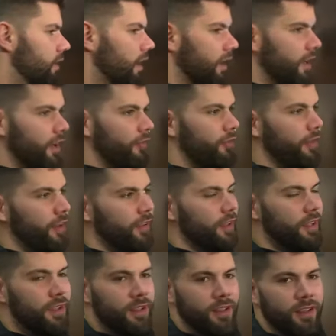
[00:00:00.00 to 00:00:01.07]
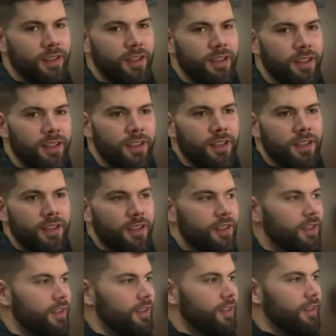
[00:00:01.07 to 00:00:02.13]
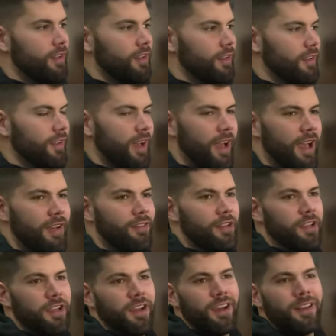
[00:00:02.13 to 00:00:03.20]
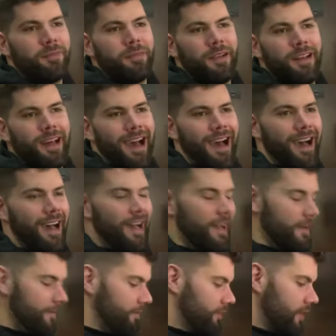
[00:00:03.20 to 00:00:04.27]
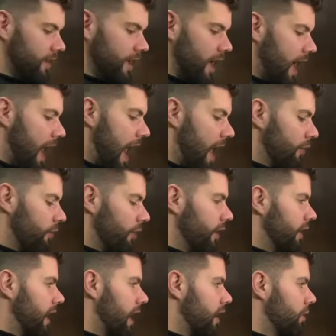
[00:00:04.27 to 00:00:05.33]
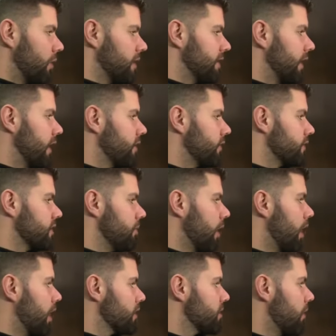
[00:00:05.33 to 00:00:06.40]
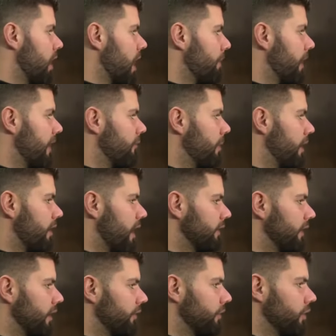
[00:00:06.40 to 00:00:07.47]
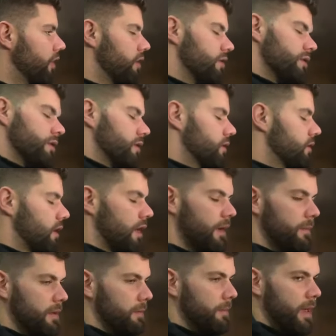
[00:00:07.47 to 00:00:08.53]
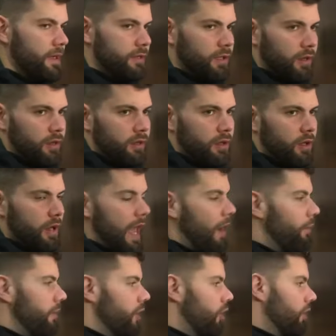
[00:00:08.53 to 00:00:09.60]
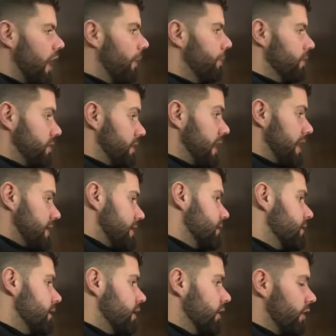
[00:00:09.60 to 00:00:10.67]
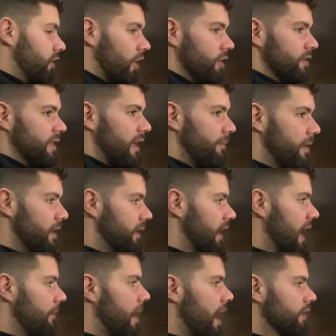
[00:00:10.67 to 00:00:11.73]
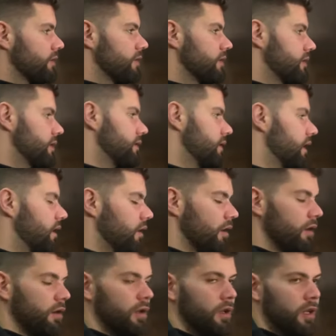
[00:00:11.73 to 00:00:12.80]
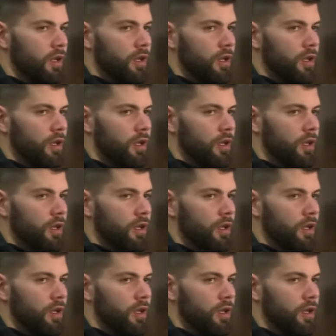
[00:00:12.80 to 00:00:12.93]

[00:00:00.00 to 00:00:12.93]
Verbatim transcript: A gut feeling? You have a gut? I have a gut, but um, I really I don't want to tell you until tomorrow. Tomorrow, if I have a better idea for you, just I mean, based on, on how we go with uppers and you know, the closest I've been to game action since getting hurt.